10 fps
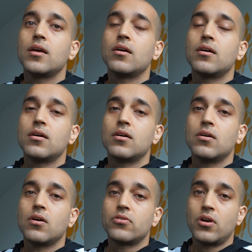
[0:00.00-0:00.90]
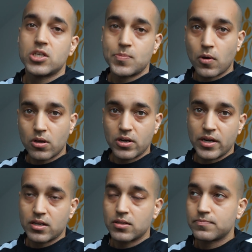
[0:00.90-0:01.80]
under his
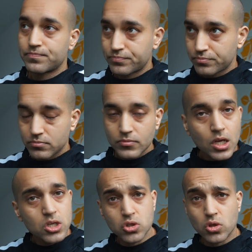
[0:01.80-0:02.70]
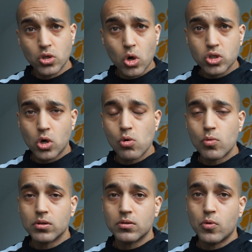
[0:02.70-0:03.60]
polyclinic. So the doctor
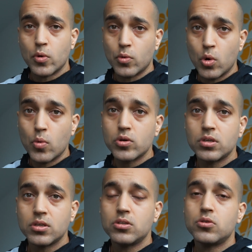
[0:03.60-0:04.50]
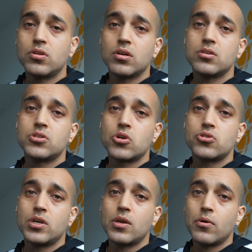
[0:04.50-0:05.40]
who would do the
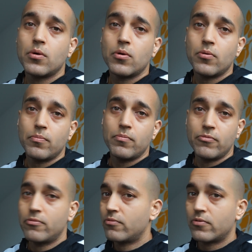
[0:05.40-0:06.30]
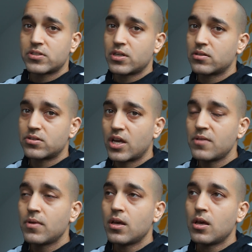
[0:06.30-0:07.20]
surgery was still the
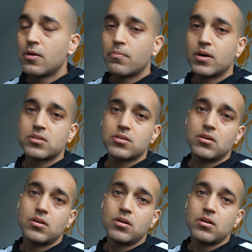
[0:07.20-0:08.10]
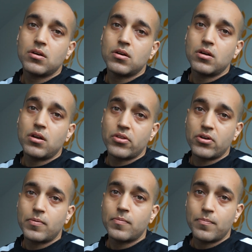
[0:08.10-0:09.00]
same, but
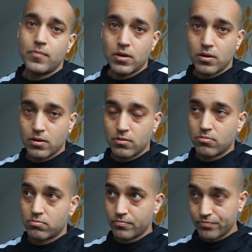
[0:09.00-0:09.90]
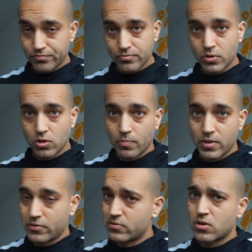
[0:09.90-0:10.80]
another
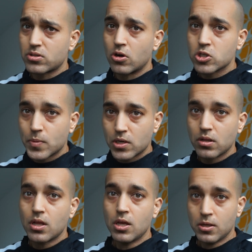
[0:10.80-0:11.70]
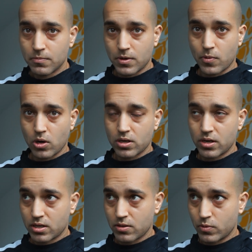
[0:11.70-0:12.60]
it's not a hospital, but a
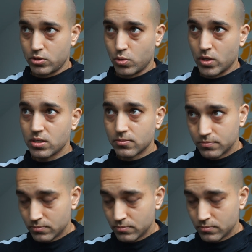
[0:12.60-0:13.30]
polyclinic would do it.